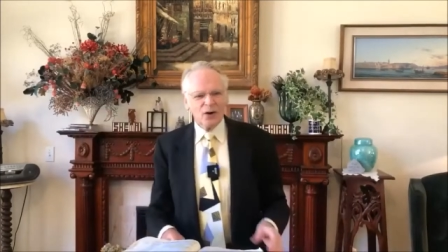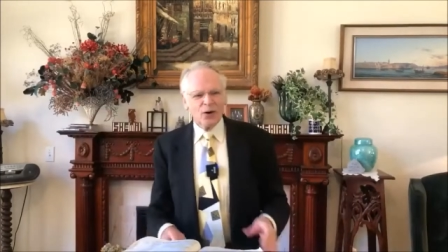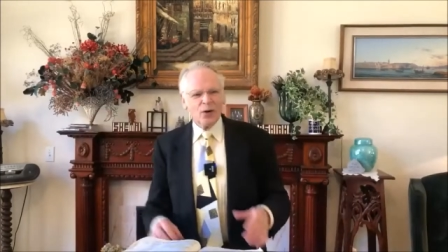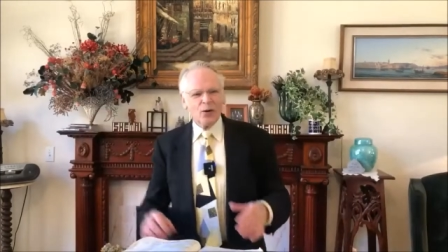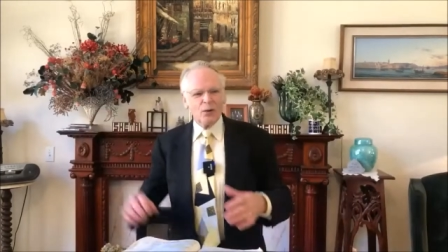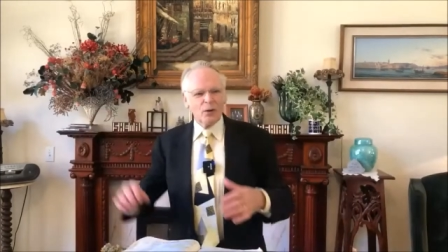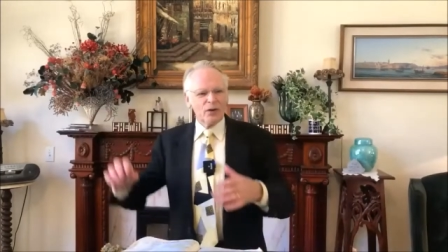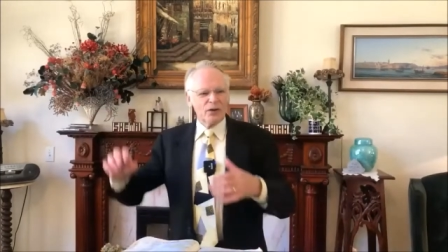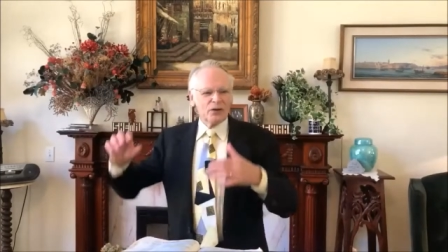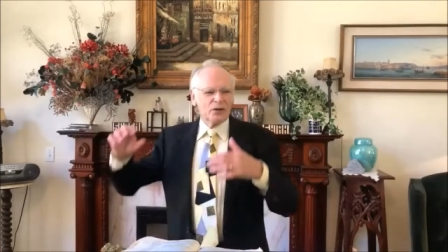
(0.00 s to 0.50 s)

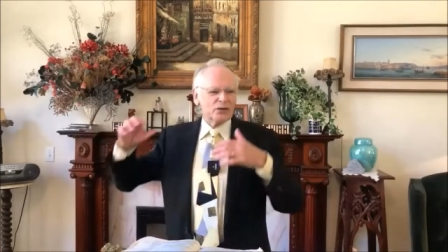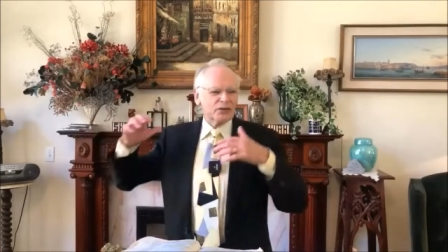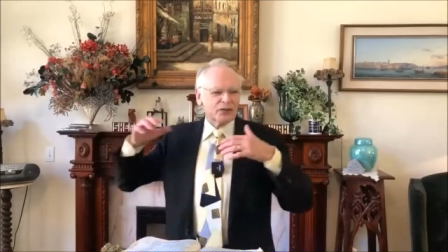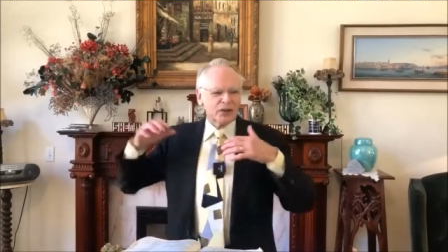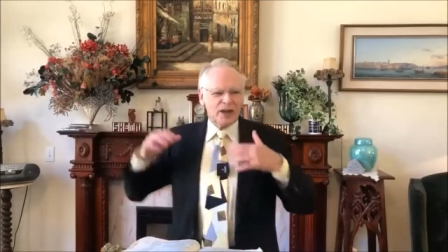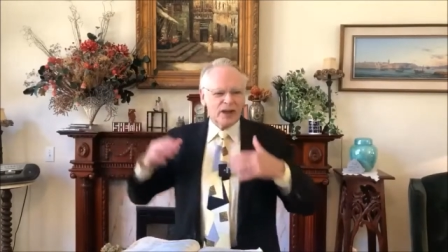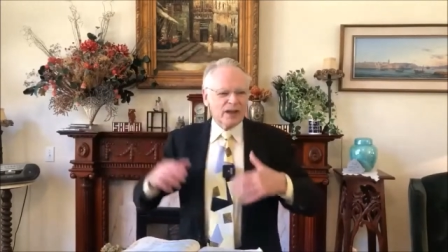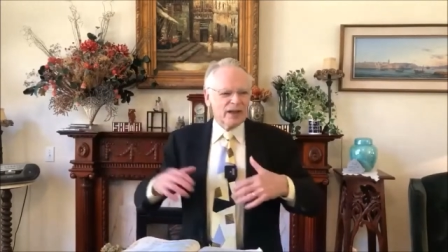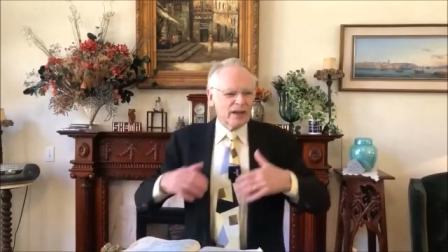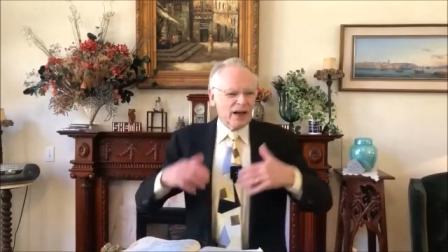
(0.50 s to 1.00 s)
Or would you
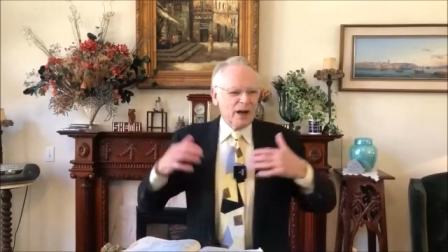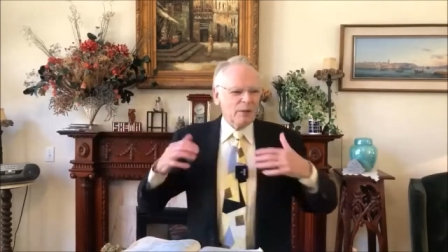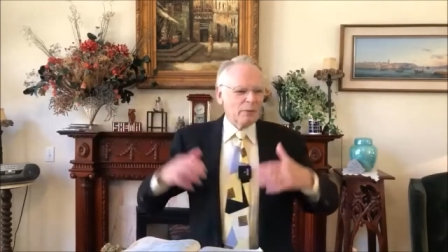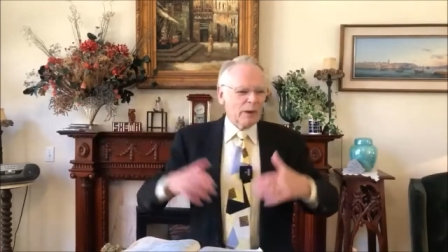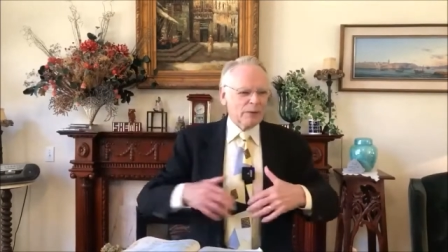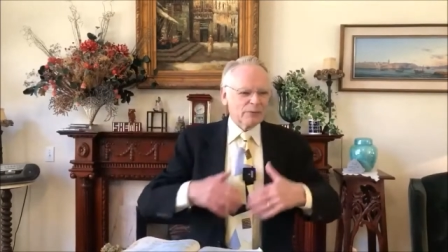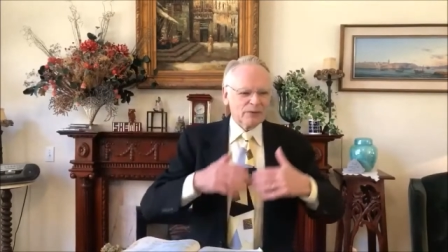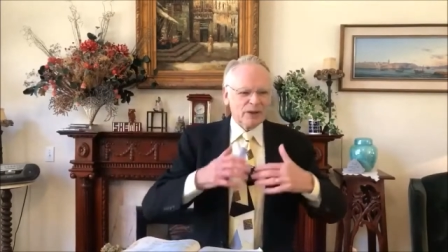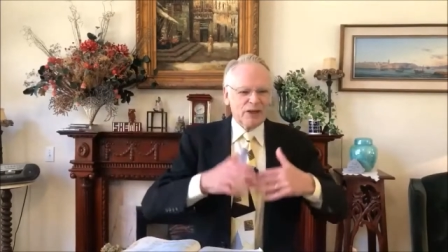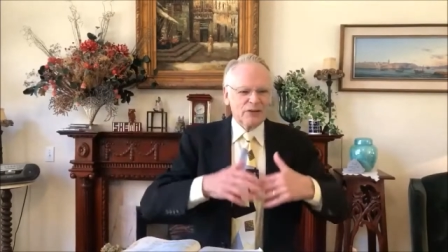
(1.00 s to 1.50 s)
say, I
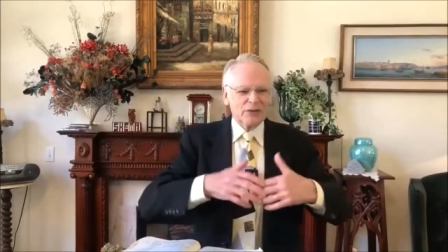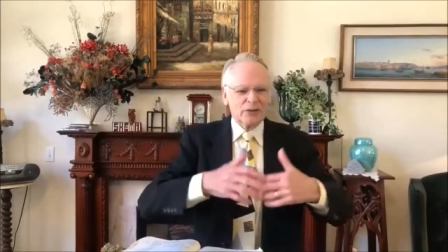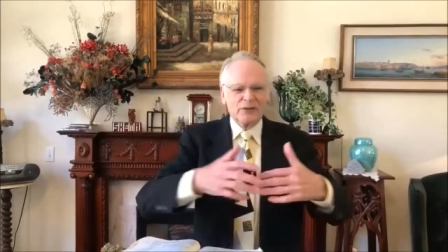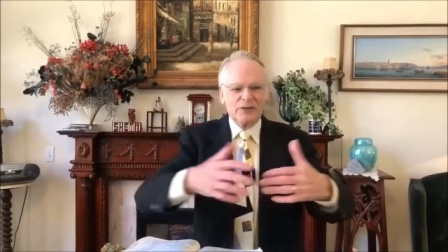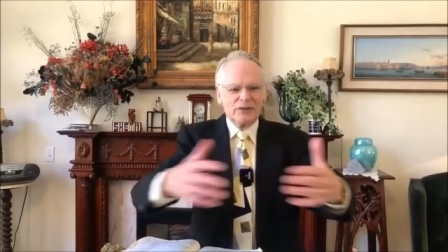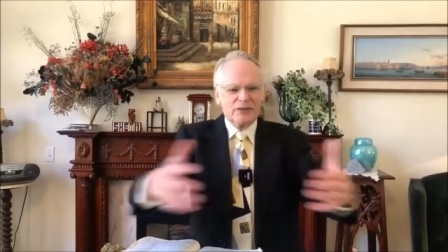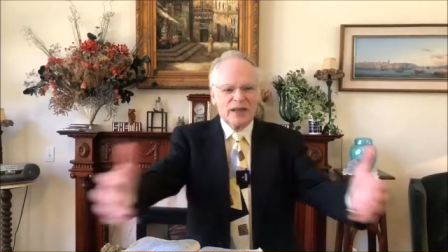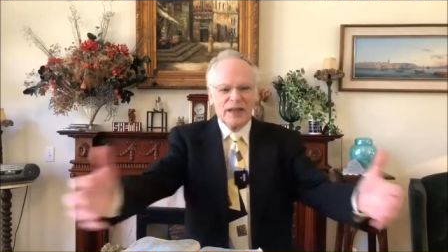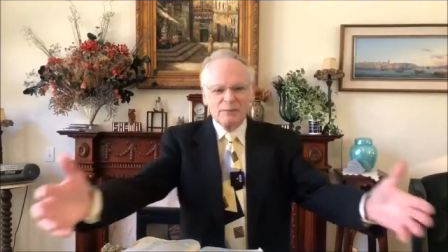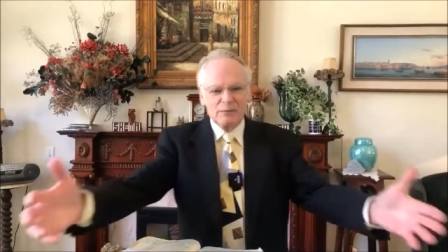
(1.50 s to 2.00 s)
baptize you
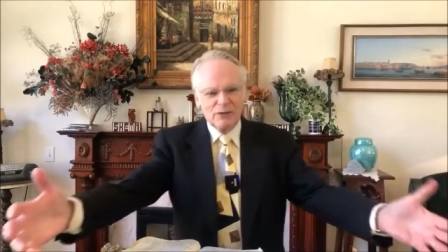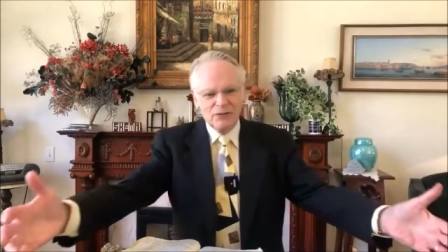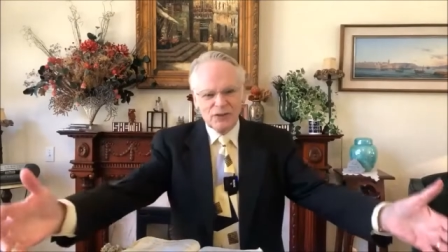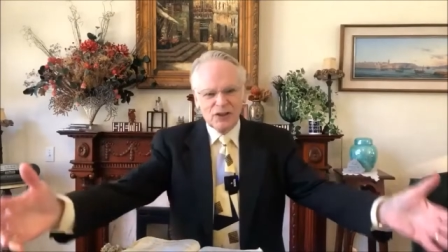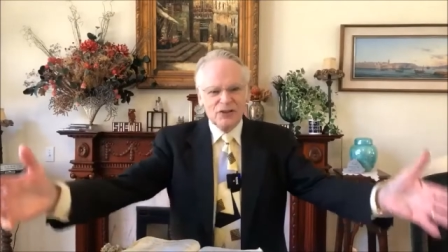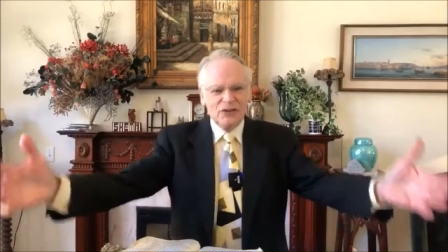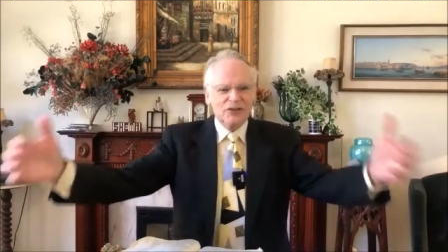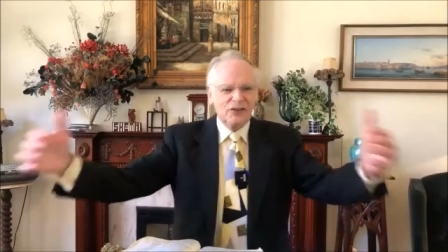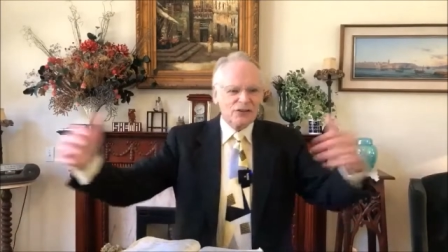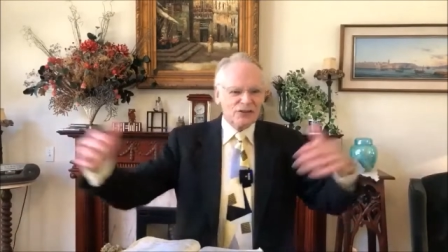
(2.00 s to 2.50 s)
in the name of
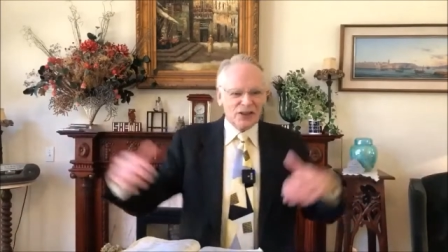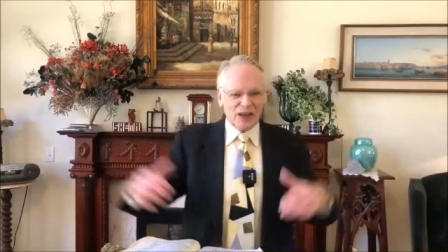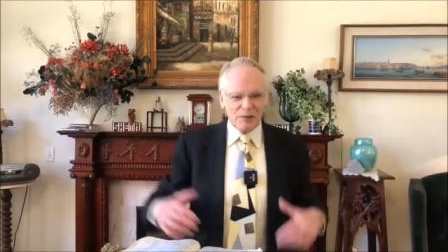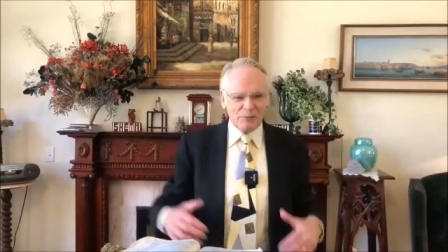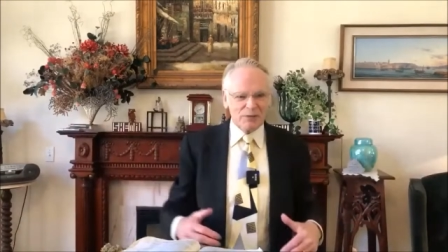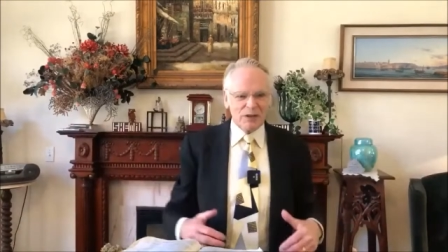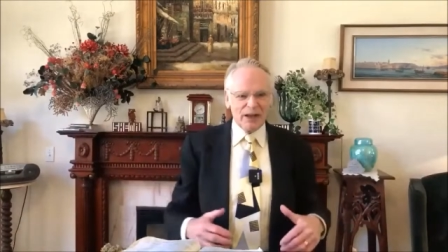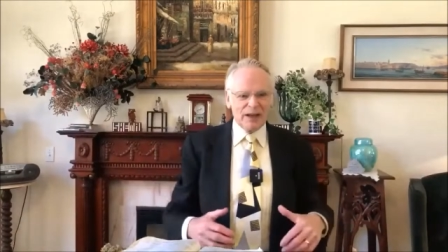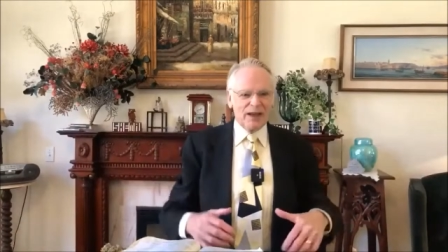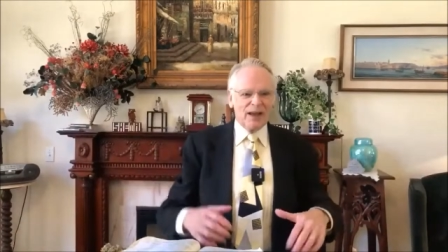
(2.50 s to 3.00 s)
Jesus? The
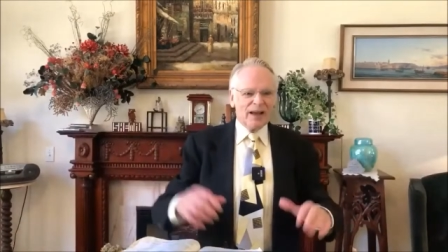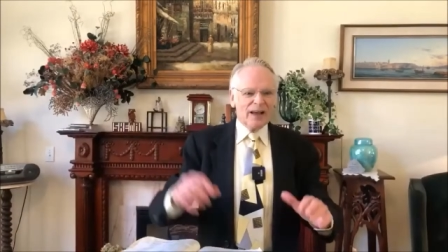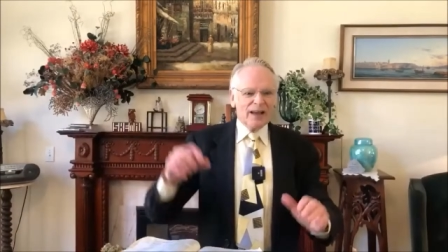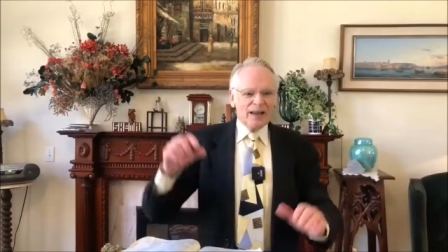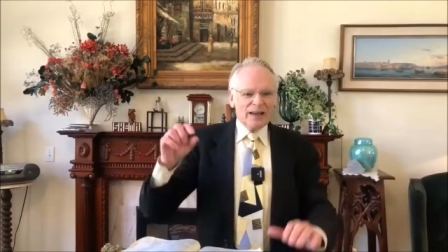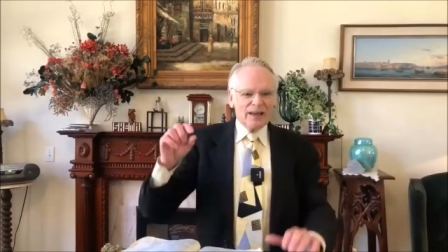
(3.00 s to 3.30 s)
same thing.